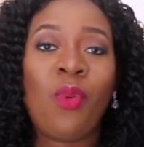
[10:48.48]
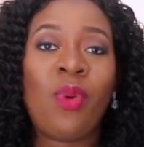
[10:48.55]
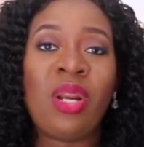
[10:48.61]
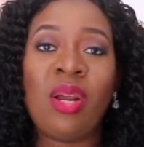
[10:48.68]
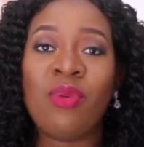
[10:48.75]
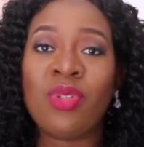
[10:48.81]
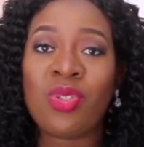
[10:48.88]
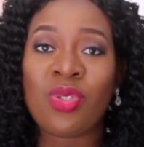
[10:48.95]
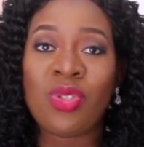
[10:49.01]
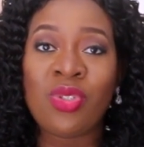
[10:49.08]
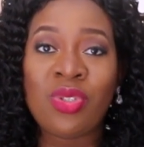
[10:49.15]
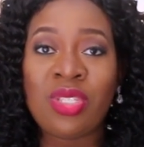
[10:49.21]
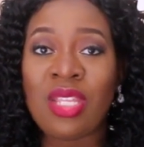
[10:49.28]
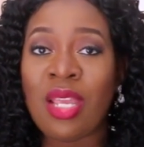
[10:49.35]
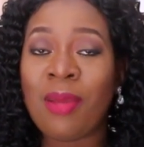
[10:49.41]
When I want to
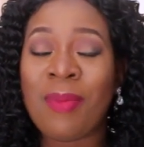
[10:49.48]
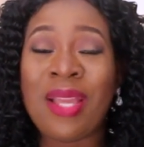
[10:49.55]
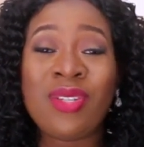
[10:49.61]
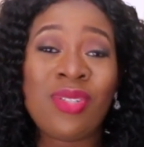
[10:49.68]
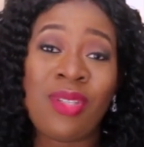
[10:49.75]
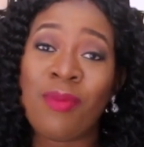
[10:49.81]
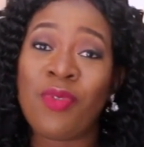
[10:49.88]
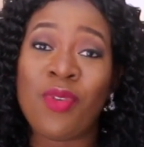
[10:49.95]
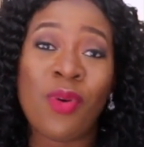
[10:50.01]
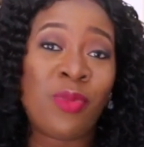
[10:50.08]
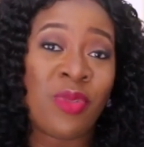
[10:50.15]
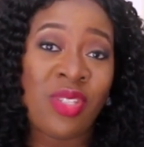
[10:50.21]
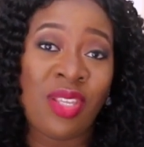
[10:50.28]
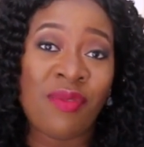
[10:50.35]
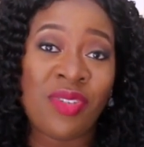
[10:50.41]
use them, I use them for
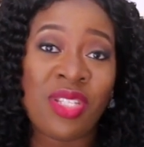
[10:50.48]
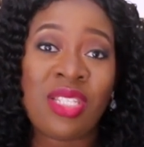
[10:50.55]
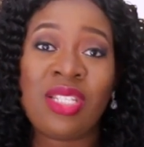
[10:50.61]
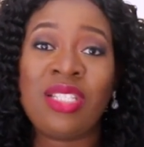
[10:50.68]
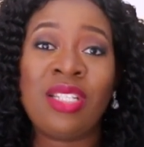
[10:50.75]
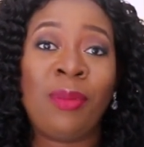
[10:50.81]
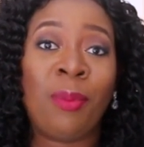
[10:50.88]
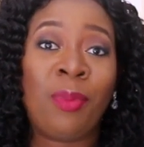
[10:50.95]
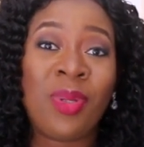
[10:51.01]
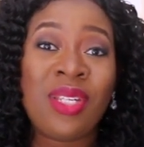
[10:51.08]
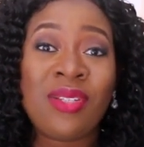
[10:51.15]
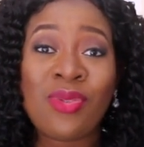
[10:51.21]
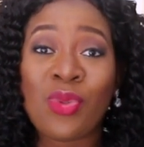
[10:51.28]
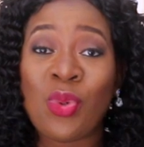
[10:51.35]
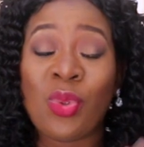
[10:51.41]
almost everything, in
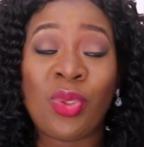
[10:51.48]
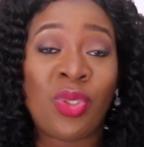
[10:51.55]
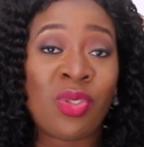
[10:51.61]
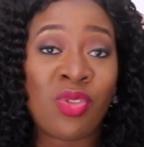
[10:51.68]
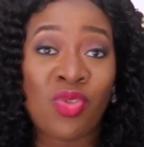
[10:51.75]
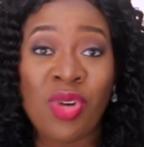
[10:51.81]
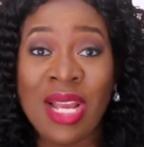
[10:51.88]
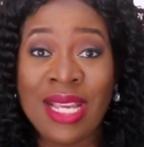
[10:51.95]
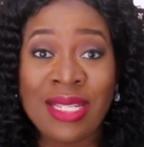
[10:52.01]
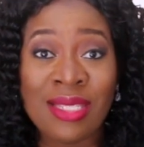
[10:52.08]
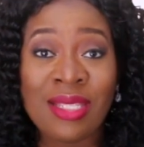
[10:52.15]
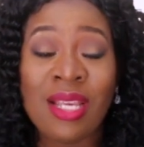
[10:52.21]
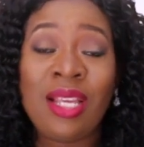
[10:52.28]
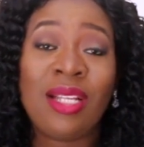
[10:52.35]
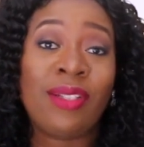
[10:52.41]
beans, coconut
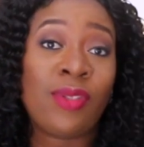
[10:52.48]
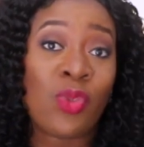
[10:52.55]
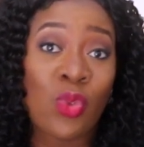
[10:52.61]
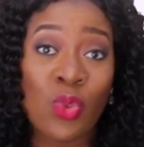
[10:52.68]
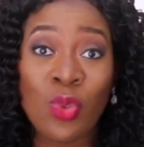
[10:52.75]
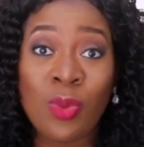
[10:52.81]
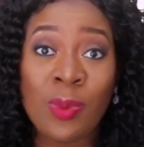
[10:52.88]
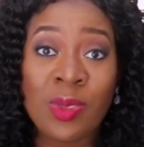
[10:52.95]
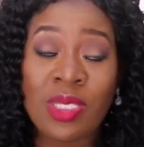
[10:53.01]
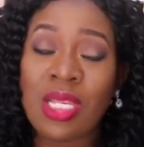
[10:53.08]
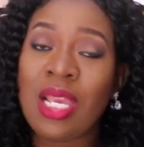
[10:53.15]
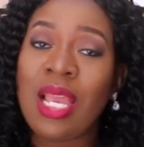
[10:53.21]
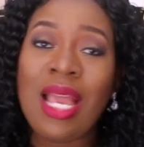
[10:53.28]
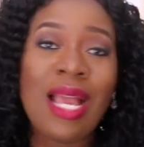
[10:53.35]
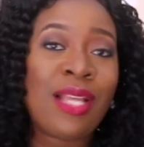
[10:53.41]
rice, in soups.
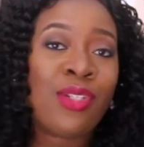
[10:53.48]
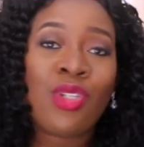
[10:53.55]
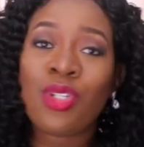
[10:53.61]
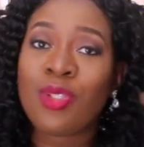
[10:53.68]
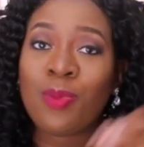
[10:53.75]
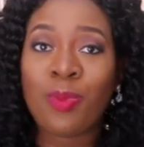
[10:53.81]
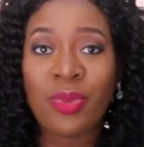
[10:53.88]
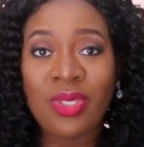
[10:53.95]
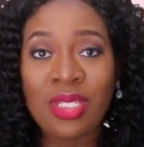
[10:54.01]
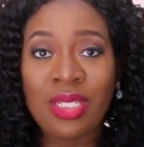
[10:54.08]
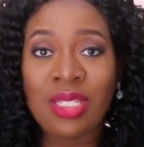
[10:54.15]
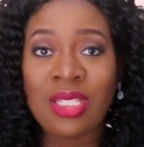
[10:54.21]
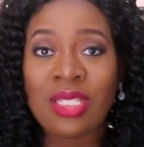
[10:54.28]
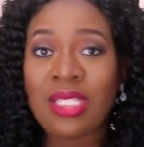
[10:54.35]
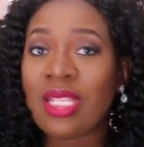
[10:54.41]
I just put
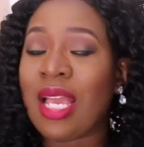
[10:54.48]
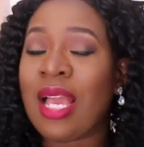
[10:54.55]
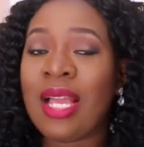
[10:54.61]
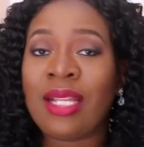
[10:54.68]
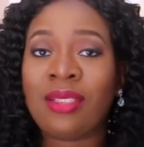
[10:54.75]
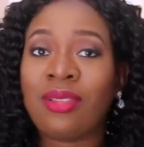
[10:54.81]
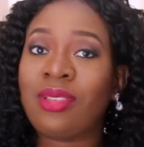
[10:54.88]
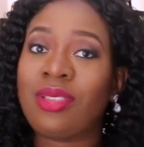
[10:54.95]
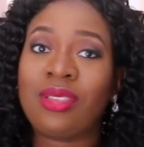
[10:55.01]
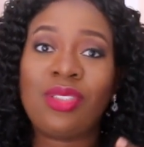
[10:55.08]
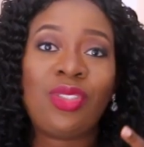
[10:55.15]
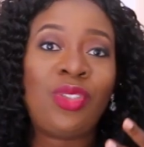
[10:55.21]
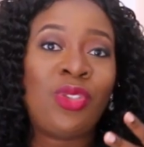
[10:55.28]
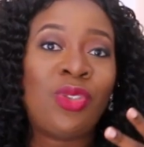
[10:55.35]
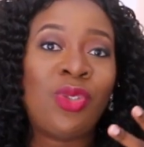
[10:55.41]
it, and
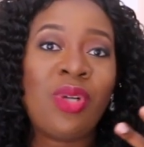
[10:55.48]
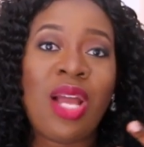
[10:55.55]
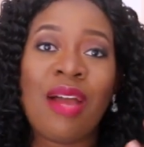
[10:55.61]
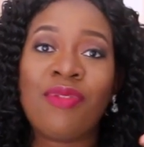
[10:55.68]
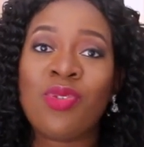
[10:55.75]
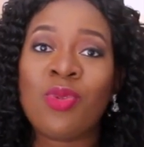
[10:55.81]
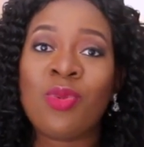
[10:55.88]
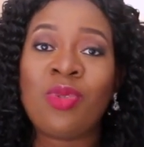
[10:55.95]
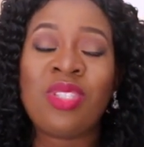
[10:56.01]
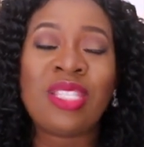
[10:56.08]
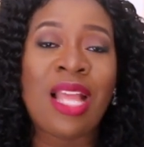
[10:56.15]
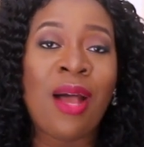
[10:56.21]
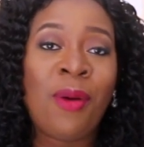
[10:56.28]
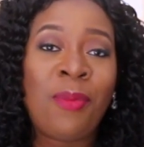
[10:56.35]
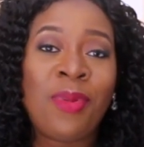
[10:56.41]
you don't have to
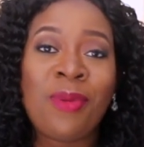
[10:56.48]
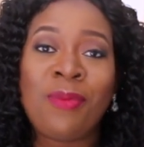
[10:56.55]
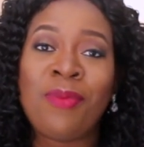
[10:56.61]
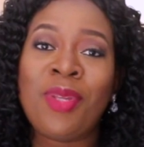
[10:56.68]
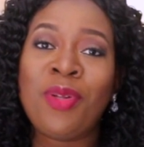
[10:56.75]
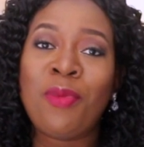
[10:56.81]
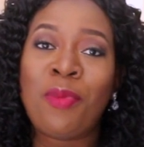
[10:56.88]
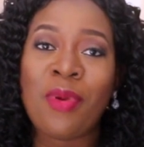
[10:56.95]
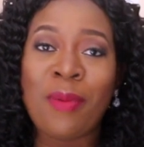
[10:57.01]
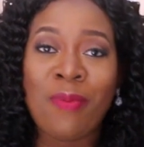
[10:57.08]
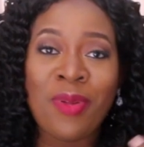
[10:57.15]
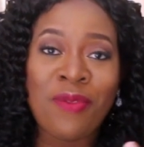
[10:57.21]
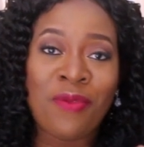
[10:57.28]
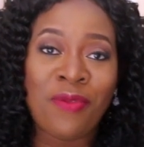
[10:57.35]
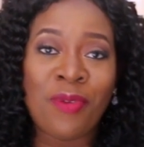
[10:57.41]
now be meal
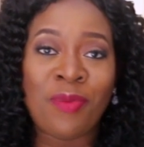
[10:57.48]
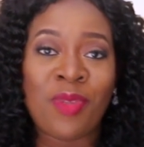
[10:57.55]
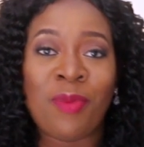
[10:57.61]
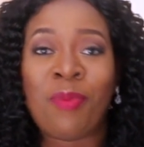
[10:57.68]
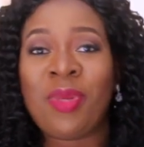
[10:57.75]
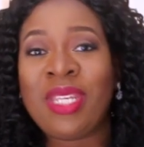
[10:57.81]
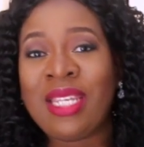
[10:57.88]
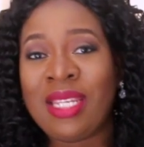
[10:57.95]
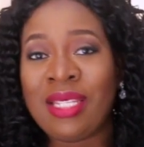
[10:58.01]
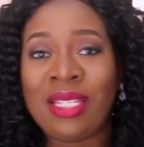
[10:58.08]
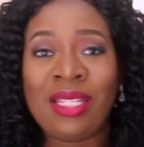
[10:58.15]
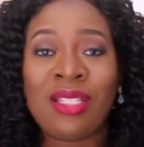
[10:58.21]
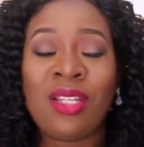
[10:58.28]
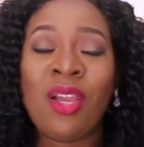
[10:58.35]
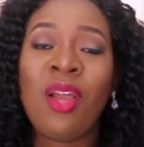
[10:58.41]
prepping from the
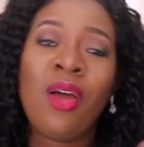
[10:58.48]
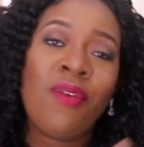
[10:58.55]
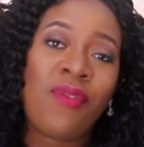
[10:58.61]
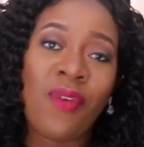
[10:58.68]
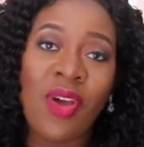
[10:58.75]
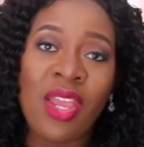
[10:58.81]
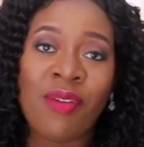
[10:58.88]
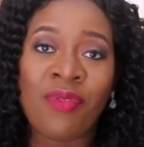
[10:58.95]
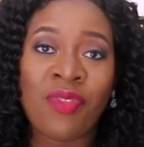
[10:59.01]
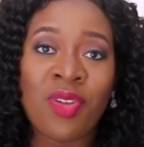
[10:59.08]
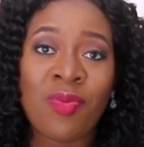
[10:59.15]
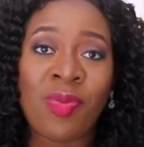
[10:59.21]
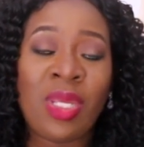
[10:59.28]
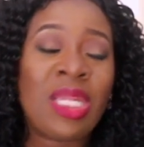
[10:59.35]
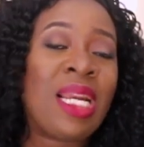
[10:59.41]
beginning for
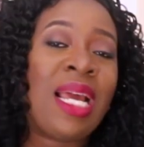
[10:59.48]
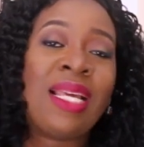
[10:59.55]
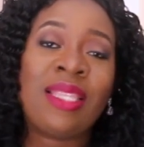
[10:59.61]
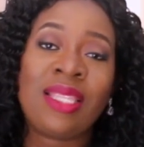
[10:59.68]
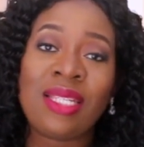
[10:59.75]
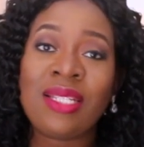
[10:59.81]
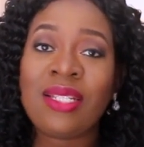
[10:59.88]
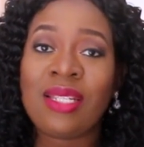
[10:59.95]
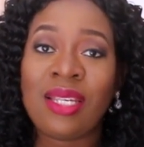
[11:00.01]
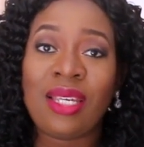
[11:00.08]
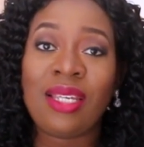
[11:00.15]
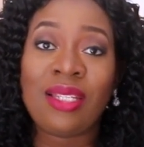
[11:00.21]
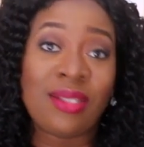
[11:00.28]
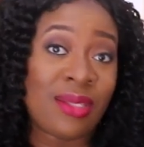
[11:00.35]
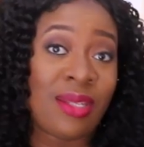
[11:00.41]
every meal. I think
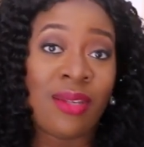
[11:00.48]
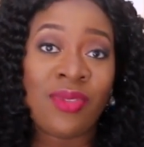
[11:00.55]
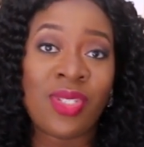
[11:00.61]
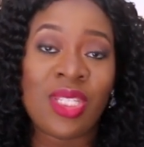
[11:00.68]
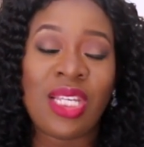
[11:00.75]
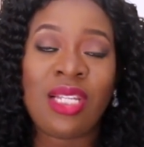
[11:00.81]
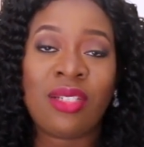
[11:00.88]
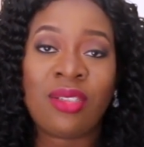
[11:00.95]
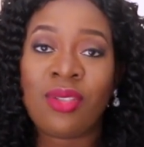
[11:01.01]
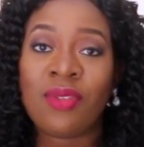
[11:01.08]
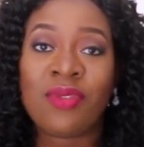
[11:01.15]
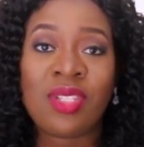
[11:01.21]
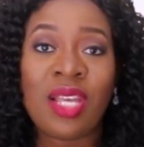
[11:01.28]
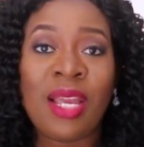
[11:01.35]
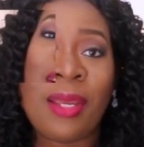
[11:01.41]
it saves a lot
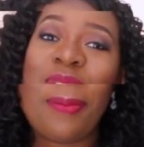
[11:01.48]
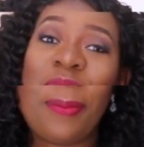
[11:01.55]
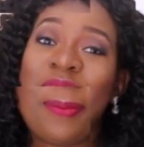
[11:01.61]
of time.